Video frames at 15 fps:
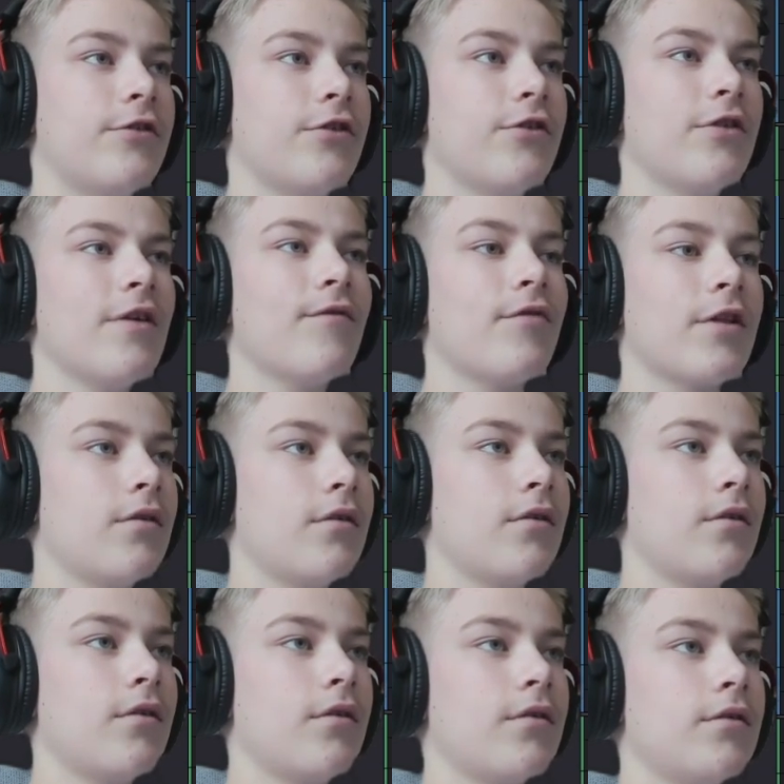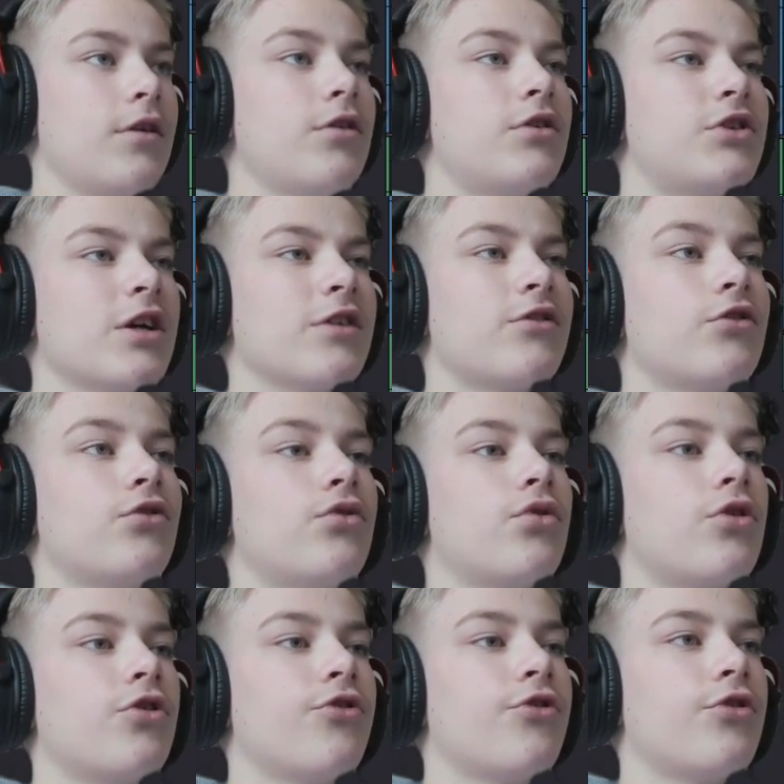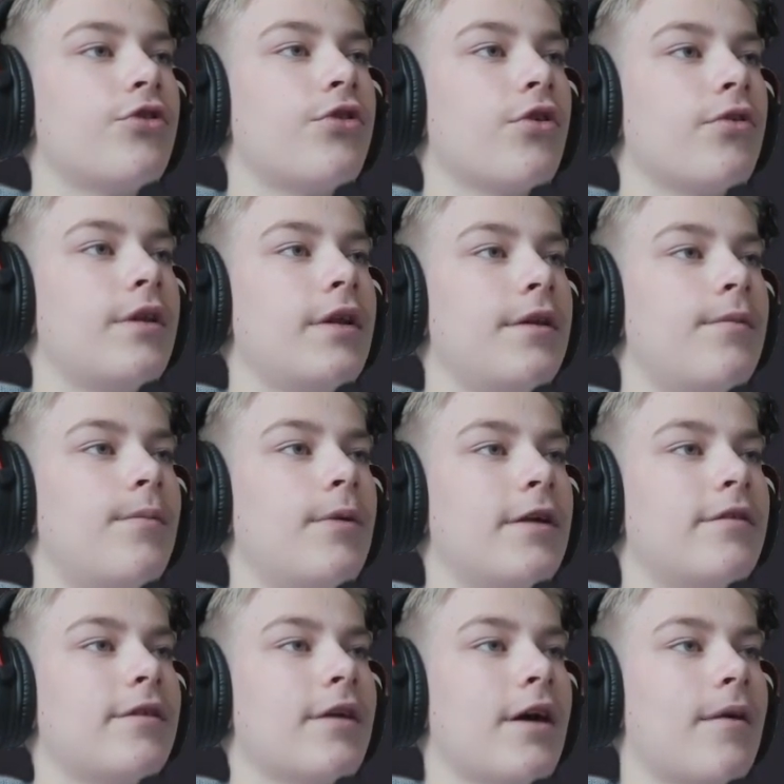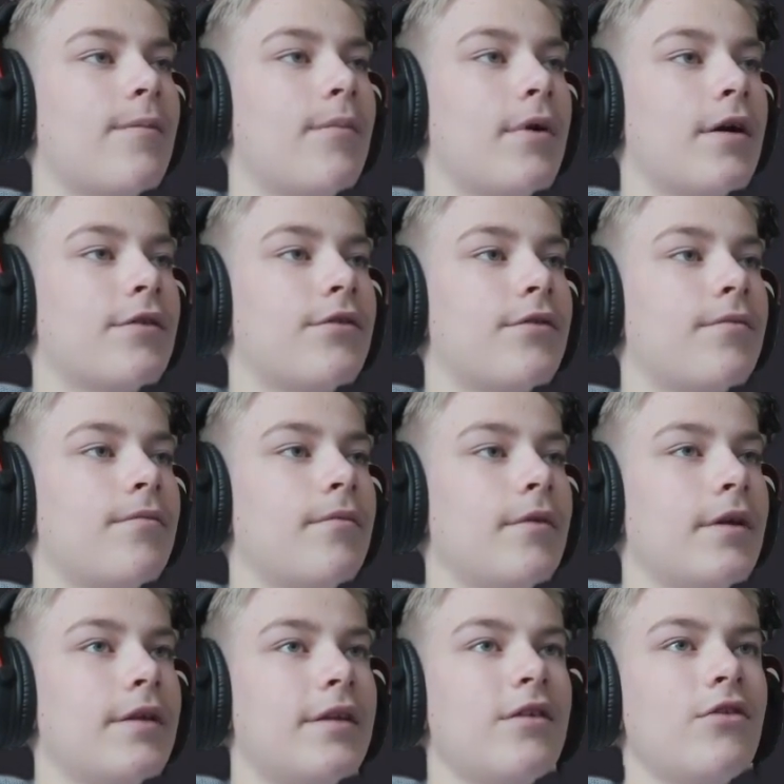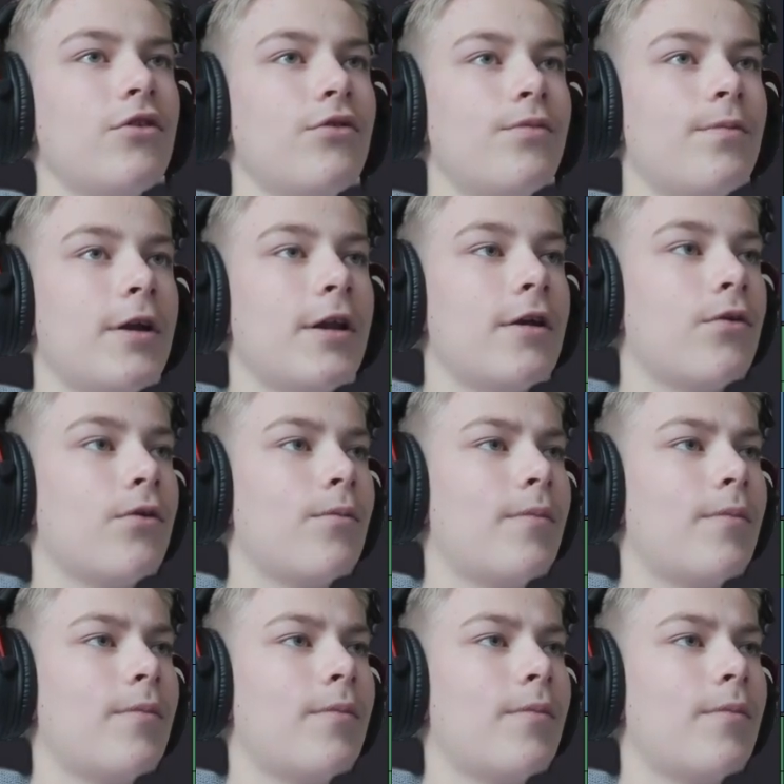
So some for this is just a tutorial, so you don't need to be exact, but this looks pretty cool.